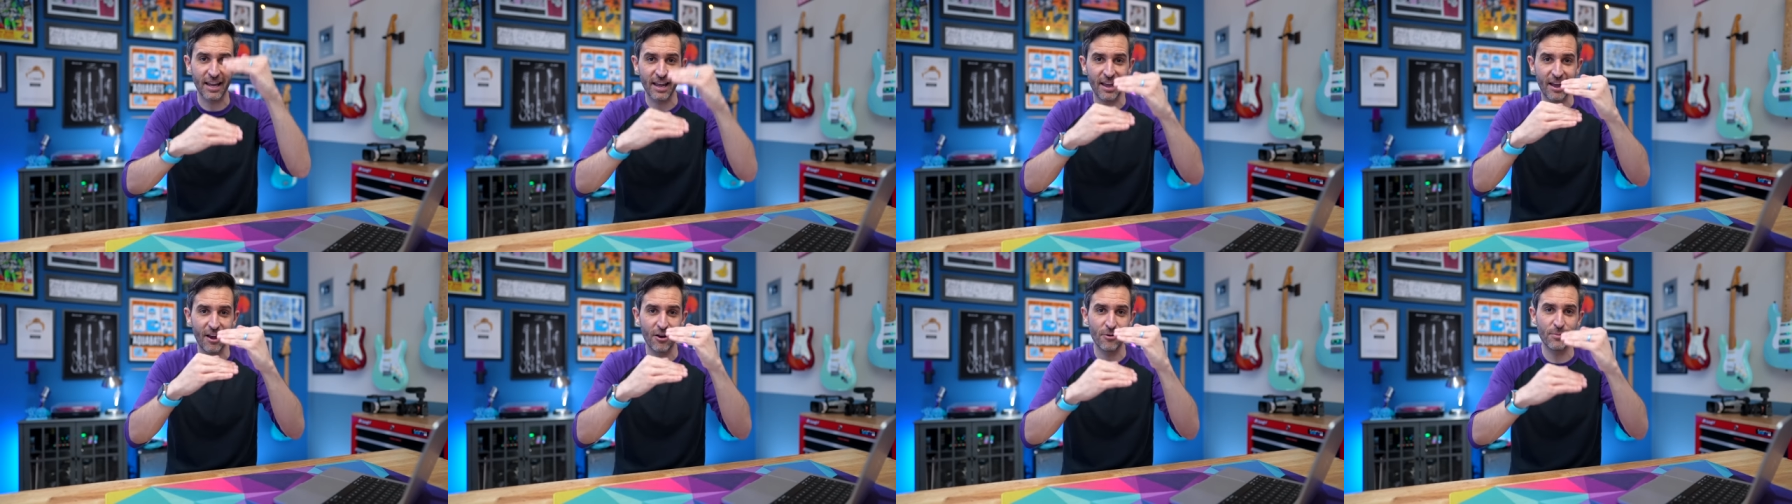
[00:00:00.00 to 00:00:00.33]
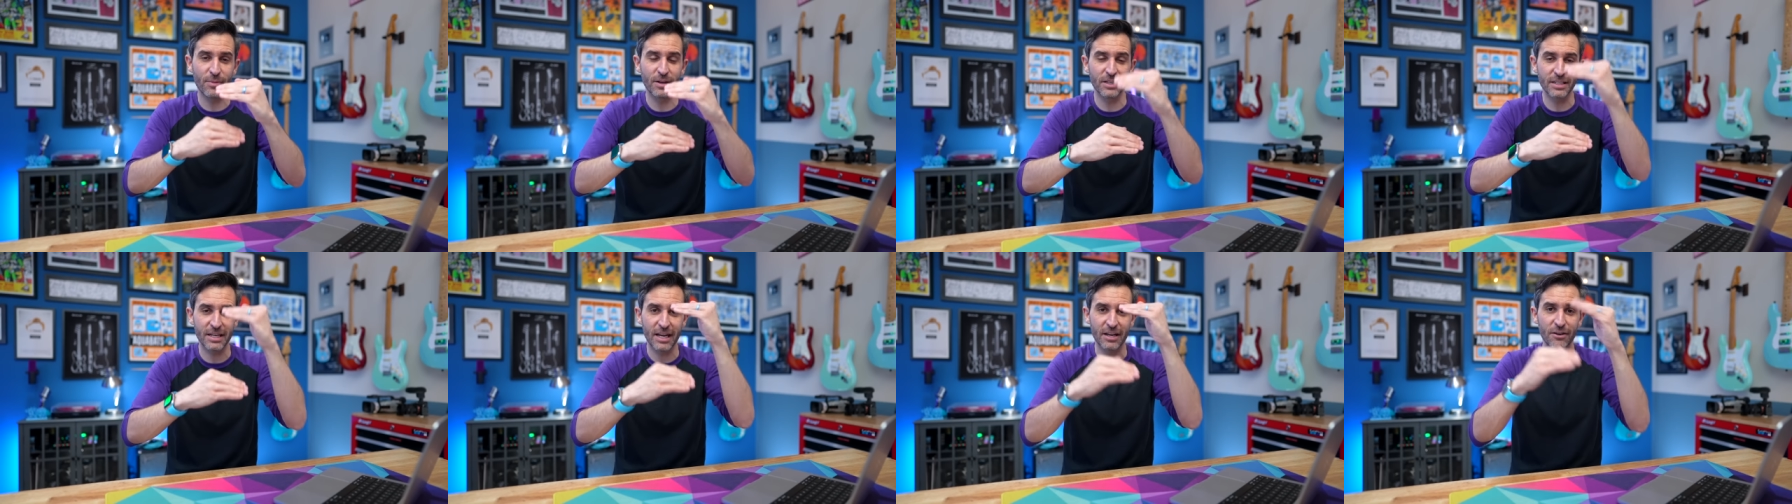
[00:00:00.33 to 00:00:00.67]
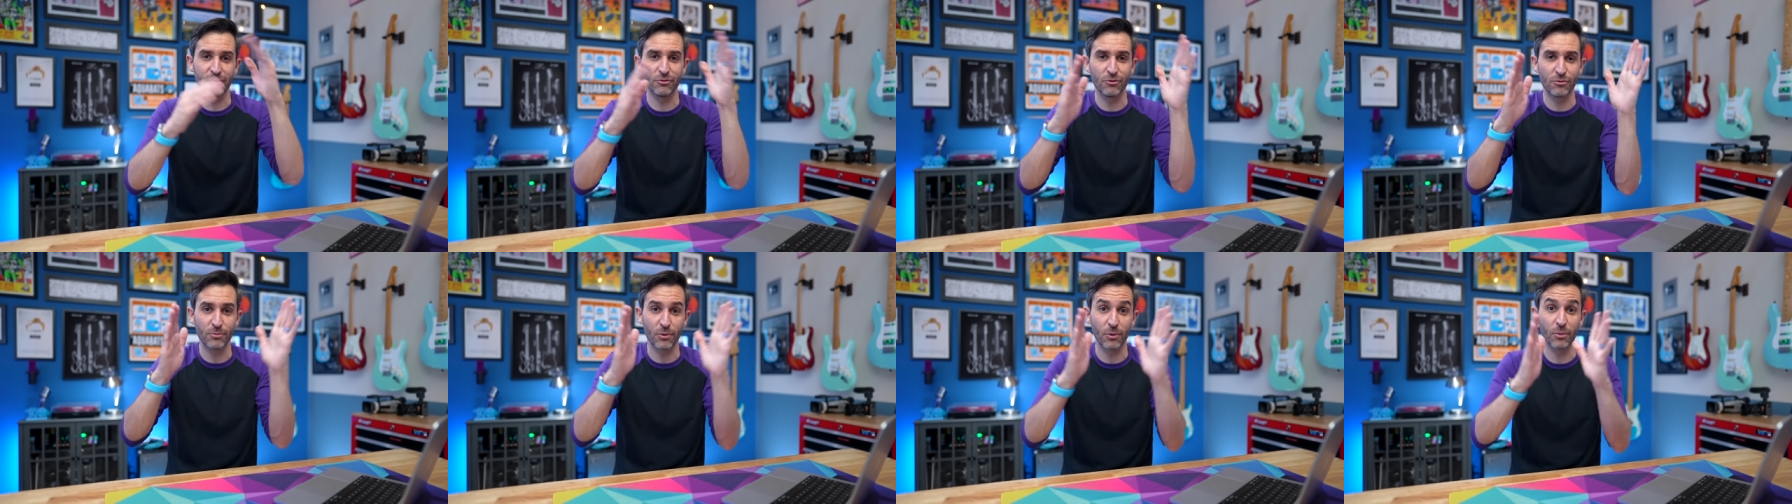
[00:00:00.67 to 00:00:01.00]
how much
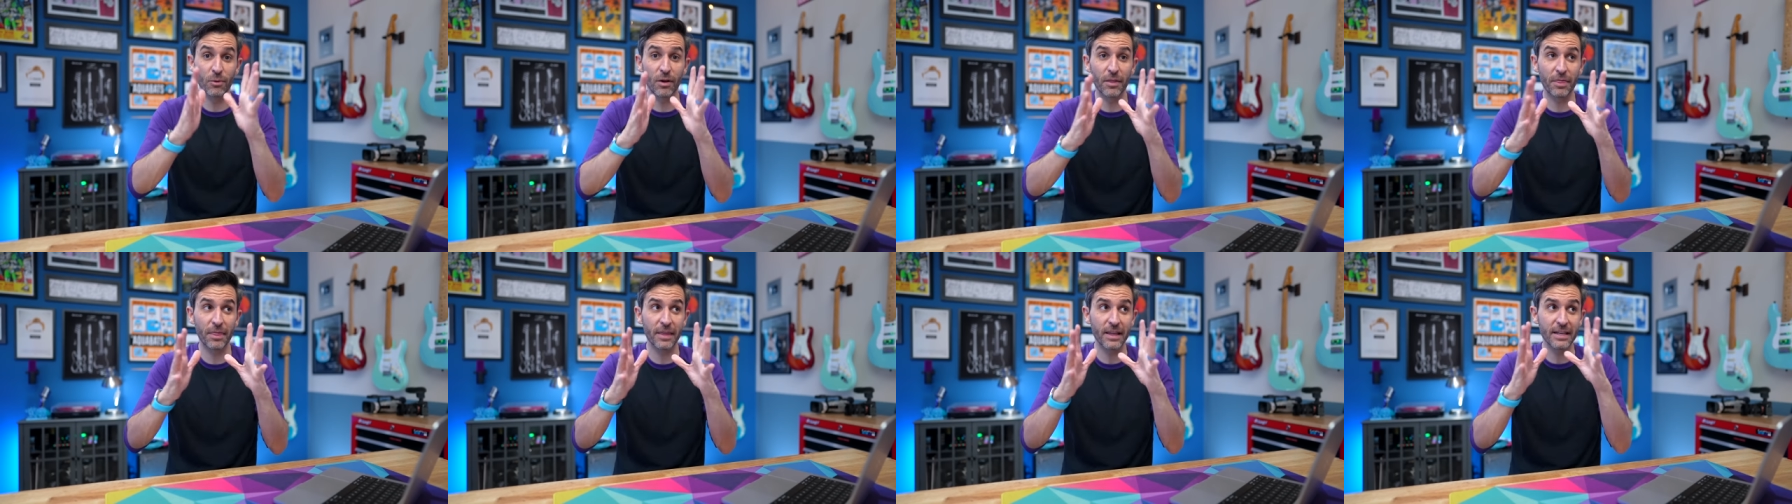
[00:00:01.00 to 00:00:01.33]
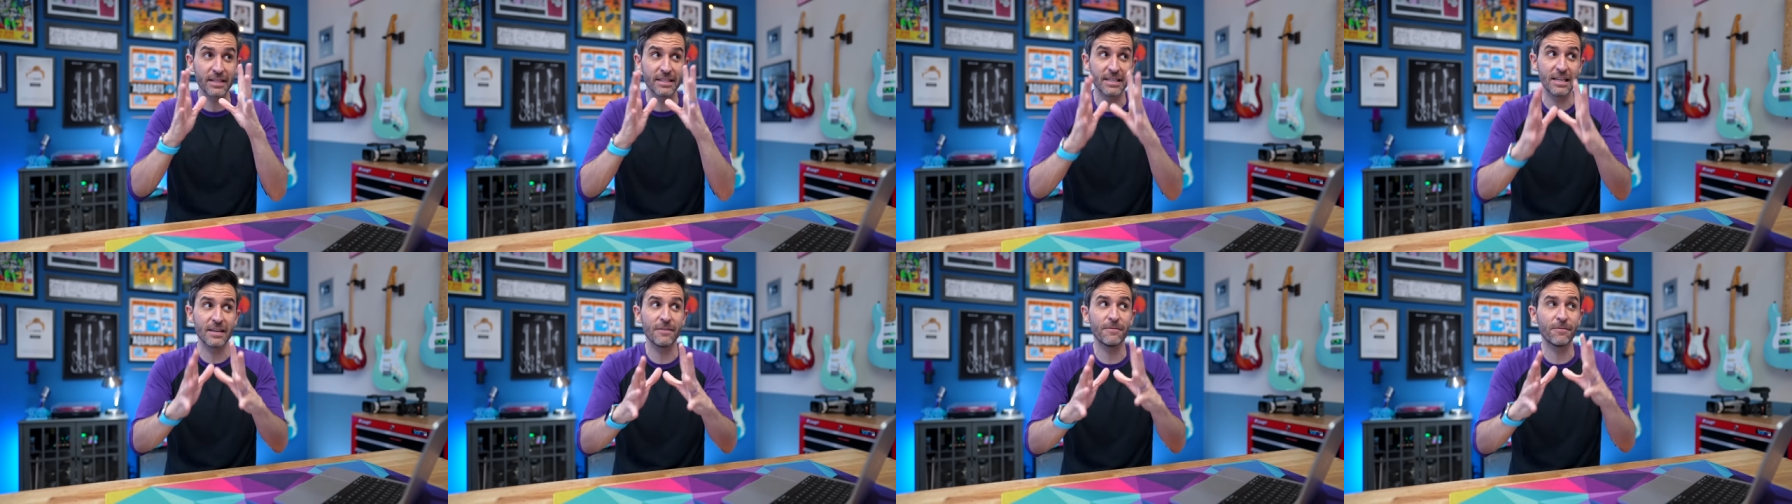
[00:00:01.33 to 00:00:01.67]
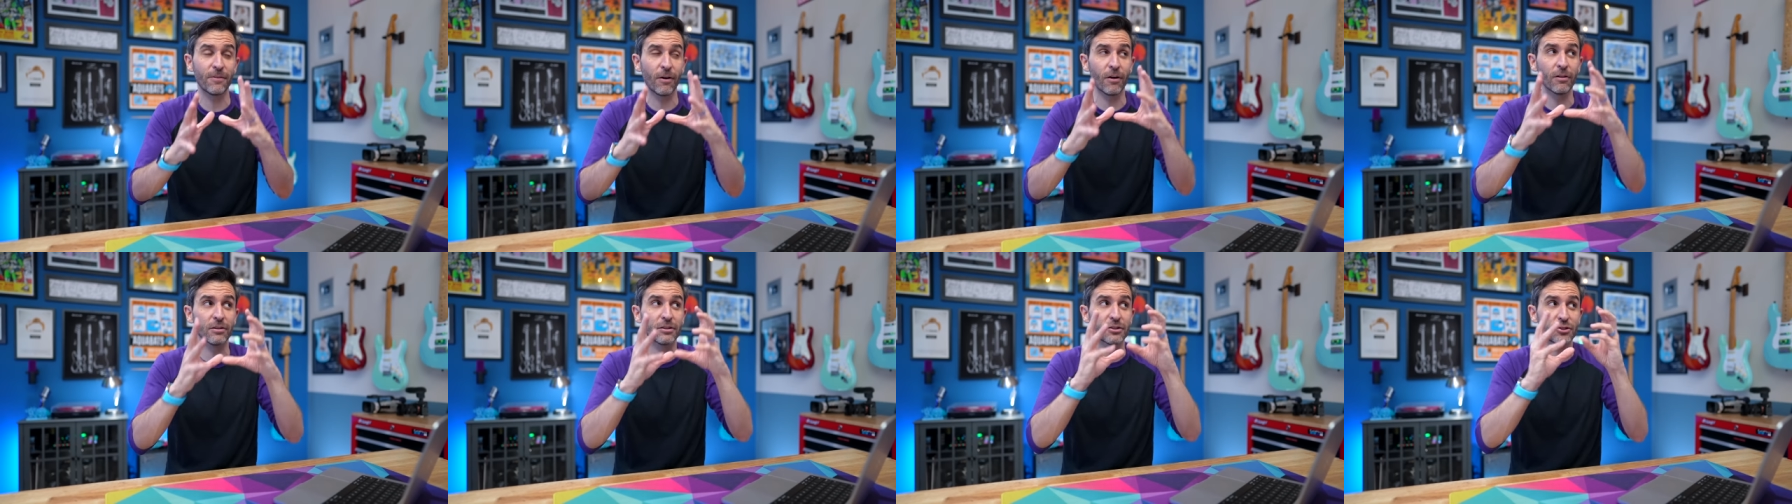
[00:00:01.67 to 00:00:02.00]
headroom or what the
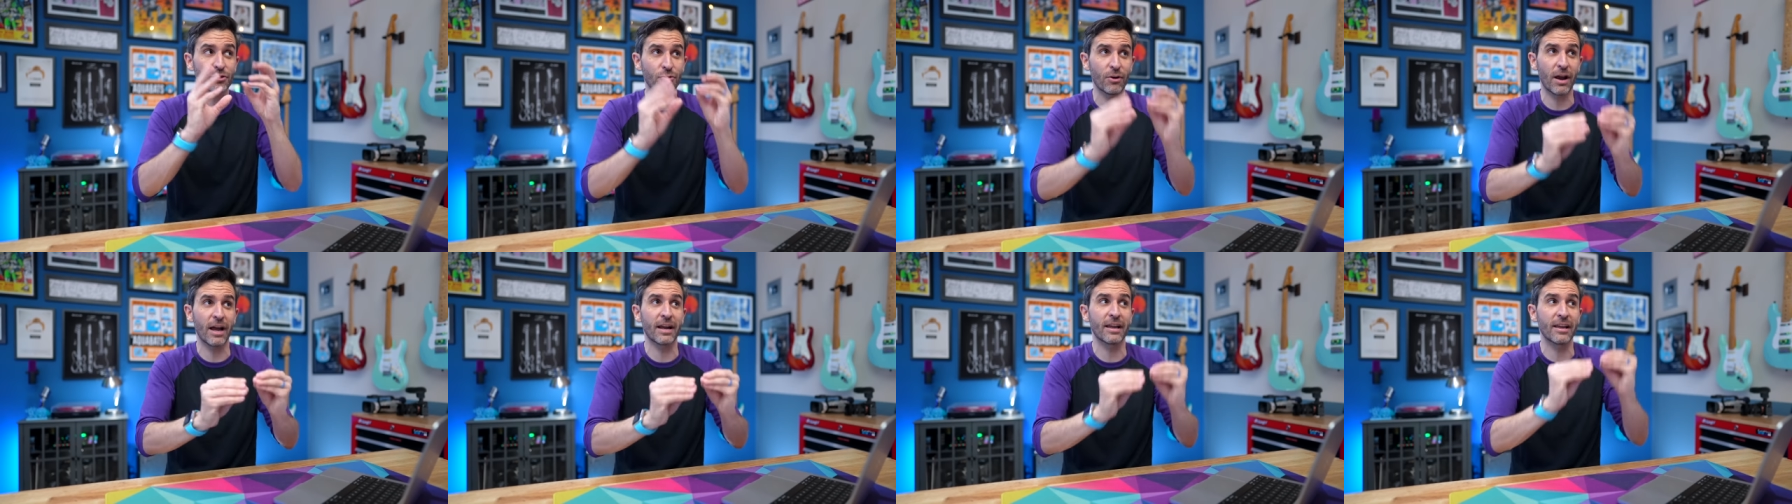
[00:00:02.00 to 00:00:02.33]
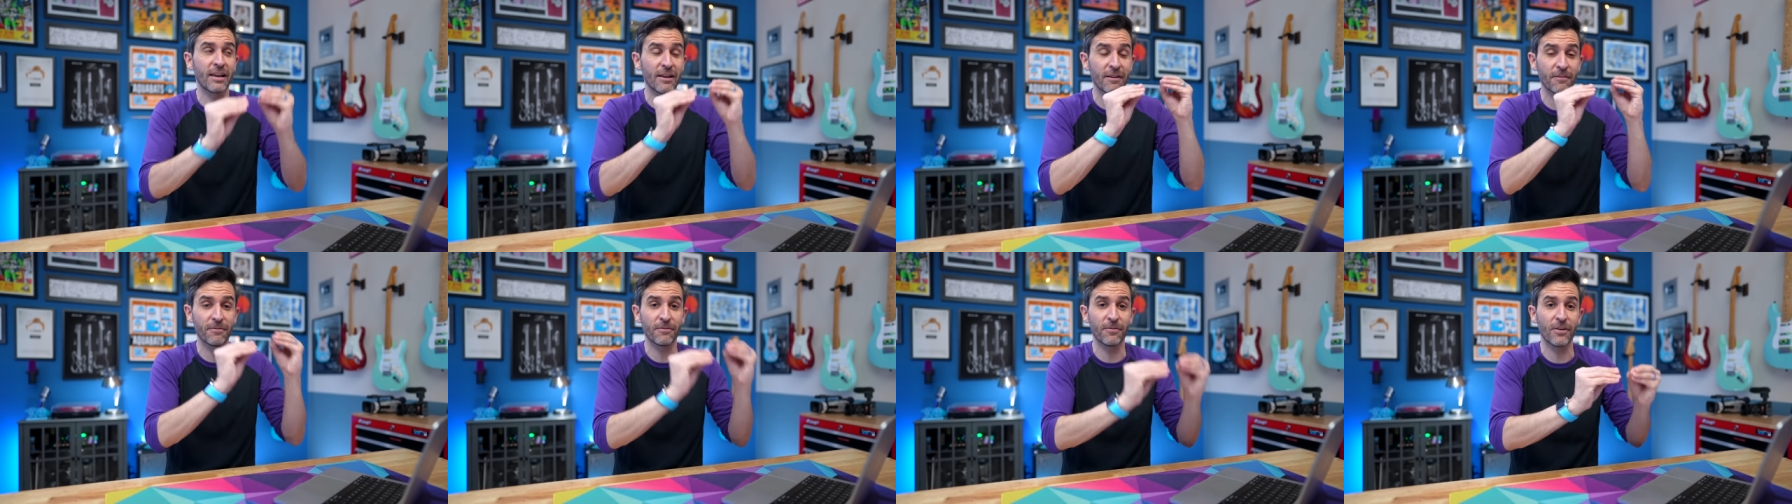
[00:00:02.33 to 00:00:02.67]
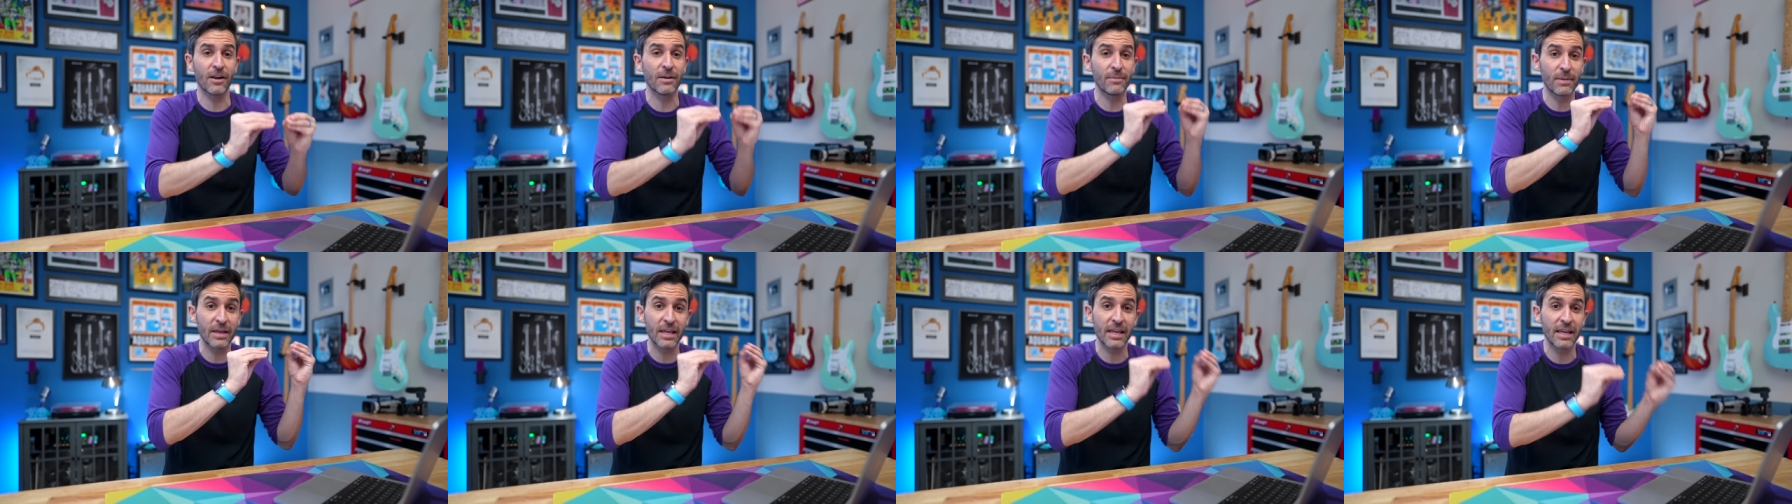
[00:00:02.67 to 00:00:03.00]
default tracking
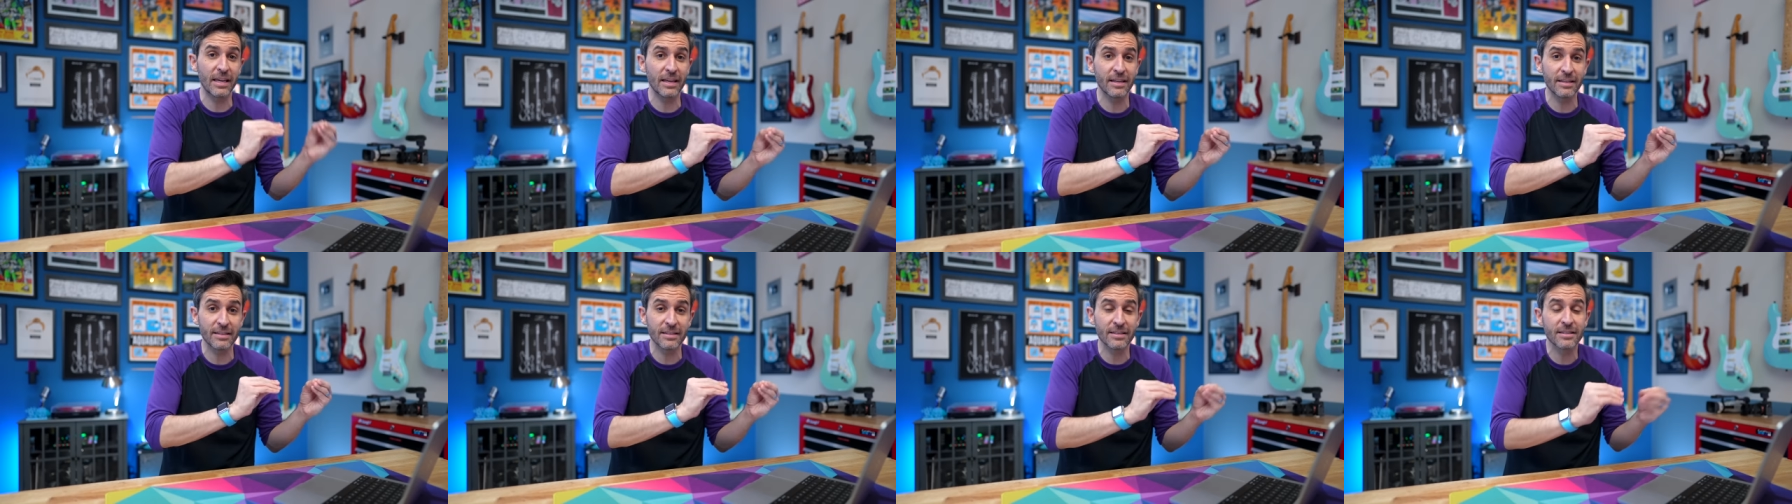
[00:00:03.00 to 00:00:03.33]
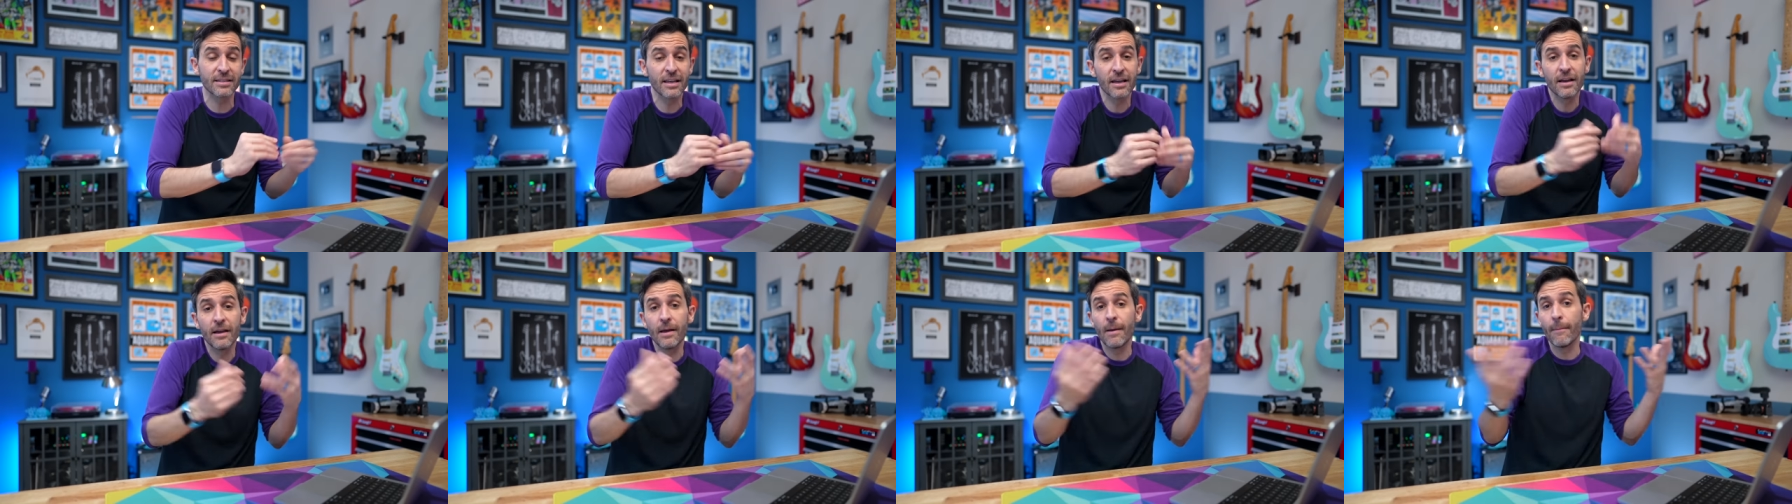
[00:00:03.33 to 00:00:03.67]
framing is.